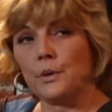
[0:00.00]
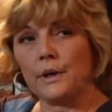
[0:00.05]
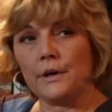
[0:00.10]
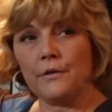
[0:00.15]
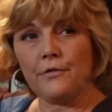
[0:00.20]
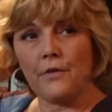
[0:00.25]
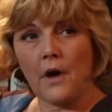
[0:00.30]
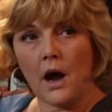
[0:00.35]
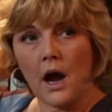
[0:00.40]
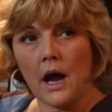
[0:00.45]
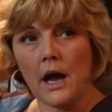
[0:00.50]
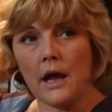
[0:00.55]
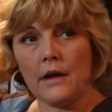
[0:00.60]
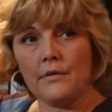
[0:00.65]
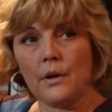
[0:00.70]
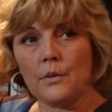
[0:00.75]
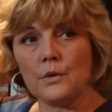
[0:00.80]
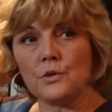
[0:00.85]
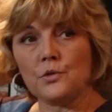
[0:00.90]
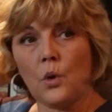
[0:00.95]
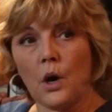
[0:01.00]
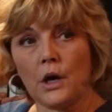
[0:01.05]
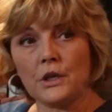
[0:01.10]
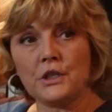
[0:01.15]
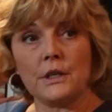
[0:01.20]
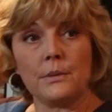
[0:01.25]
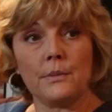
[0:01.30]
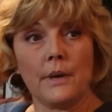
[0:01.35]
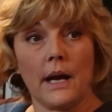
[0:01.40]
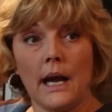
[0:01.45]
25, I
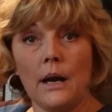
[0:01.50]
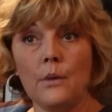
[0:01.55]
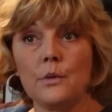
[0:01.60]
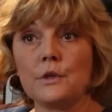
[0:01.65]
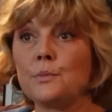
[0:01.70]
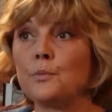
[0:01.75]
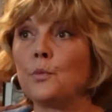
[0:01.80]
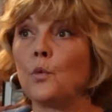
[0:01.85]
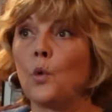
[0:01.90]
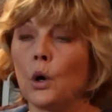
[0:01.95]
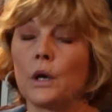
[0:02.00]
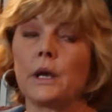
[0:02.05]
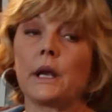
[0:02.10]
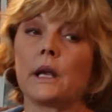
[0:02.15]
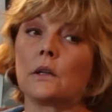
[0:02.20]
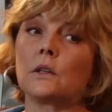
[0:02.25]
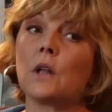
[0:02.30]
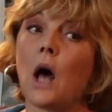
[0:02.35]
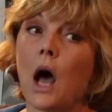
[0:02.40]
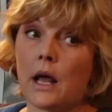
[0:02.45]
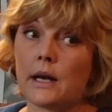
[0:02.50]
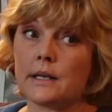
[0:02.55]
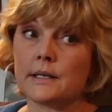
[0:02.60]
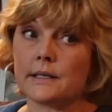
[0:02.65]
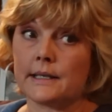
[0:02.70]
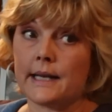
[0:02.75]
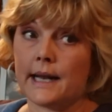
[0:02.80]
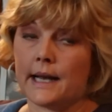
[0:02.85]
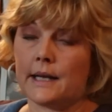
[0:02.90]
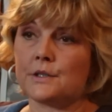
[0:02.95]
was working a lot
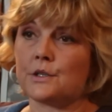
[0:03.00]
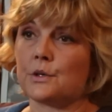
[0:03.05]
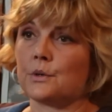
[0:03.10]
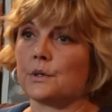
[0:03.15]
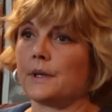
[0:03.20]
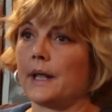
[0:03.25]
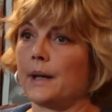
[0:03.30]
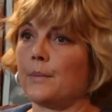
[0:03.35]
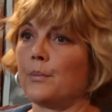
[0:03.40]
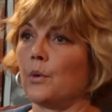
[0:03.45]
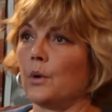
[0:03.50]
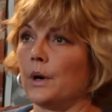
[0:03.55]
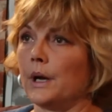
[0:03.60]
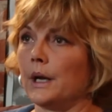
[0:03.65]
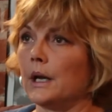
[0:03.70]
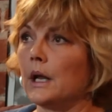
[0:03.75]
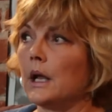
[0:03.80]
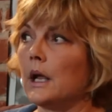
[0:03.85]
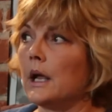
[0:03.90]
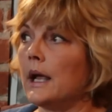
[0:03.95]
as a dancer at that point,